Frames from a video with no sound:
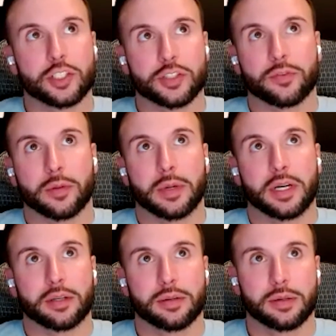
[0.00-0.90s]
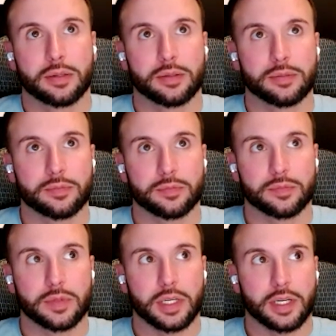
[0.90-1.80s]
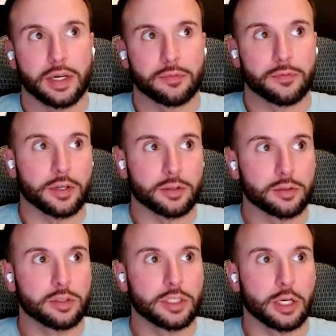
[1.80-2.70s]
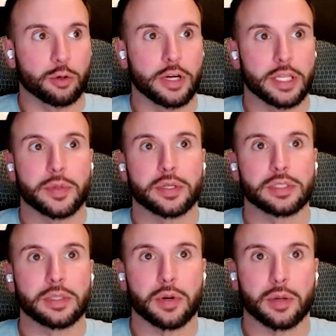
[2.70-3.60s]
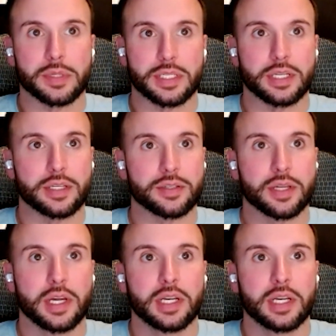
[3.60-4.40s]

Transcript: just from for credibility purposes,